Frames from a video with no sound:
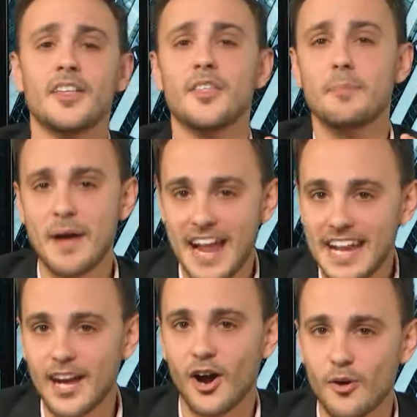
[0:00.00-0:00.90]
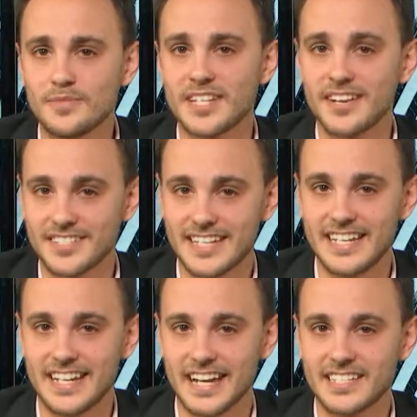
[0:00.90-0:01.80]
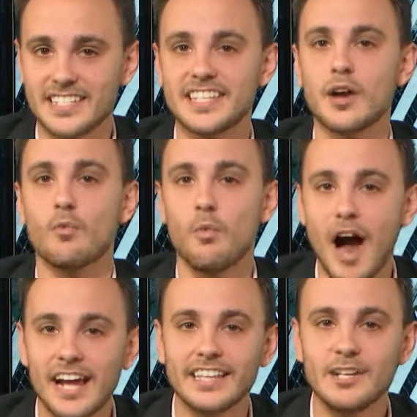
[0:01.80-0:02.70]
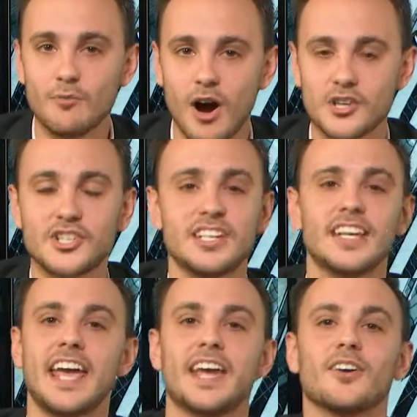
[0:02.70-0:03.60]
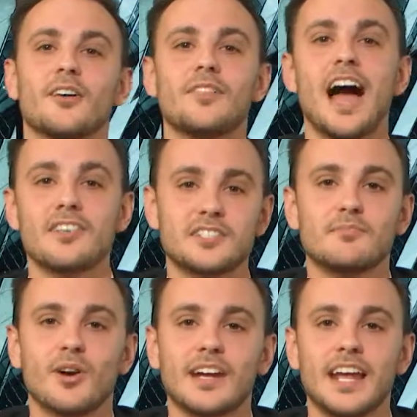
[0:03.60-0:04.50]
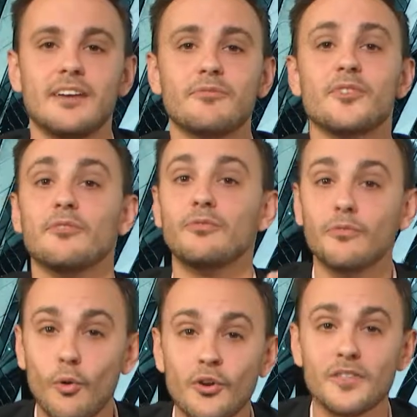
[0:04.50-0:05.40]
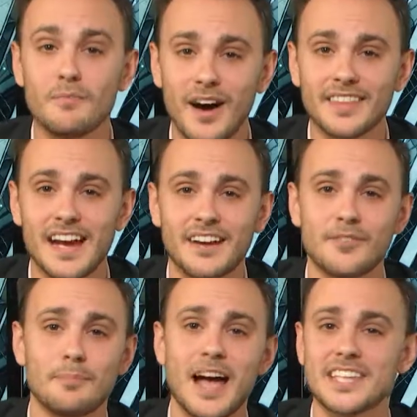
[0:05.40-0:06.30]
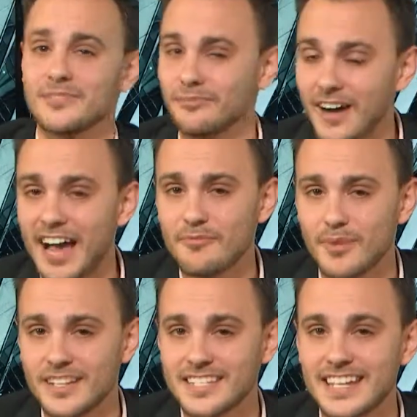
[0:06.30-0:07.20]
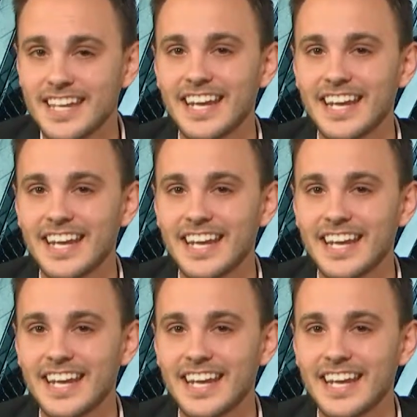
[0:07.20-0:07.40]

The pending home sales index is a widely watched indicator of the housing market, and for the 4th month out of the past 5 months,